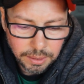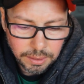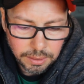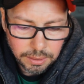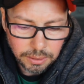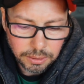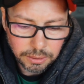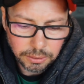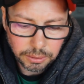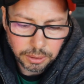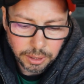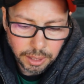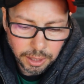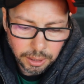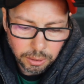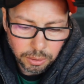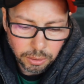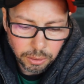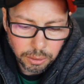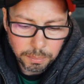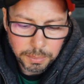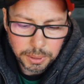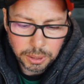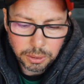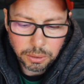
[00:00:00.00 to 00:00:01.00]
You know, the
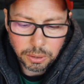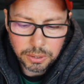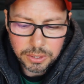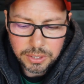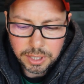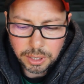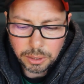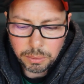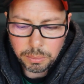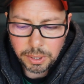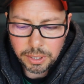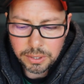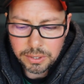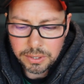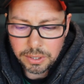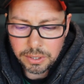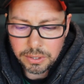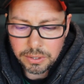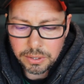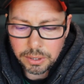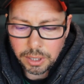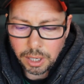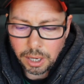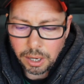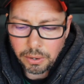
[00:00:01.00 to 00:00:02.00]
economic
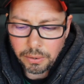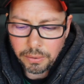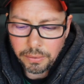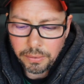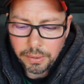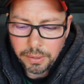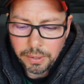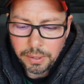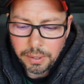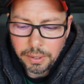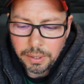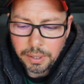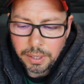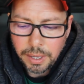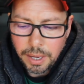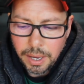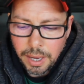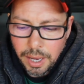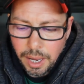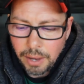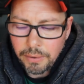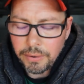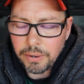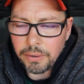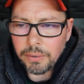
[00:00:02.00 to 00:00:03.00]
consequences now
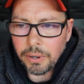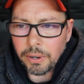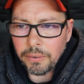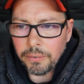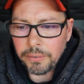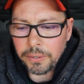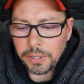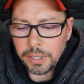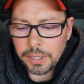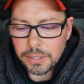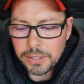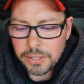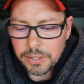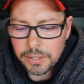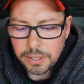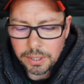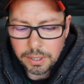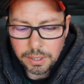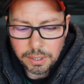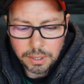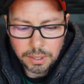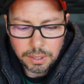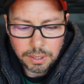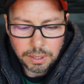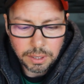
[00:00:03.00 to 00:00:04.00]
everyone feels
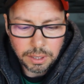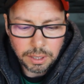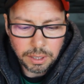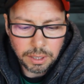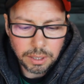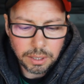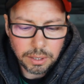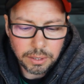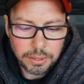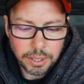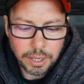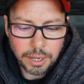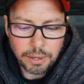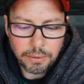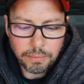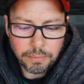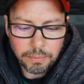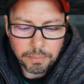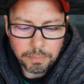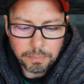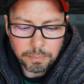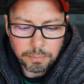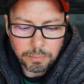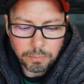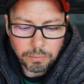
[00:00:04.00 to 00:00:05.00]
in their
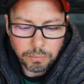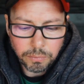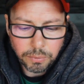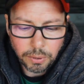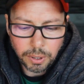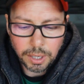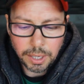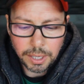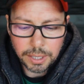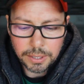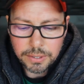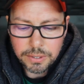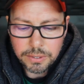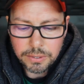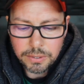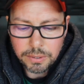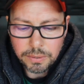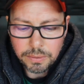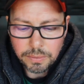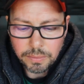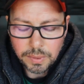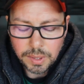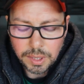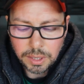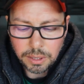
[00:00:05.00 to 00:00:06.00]

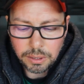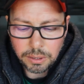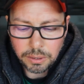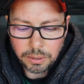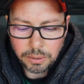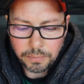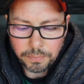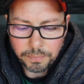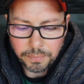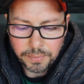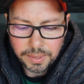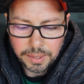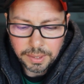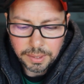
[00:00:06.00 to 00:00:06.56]
wallets. You know,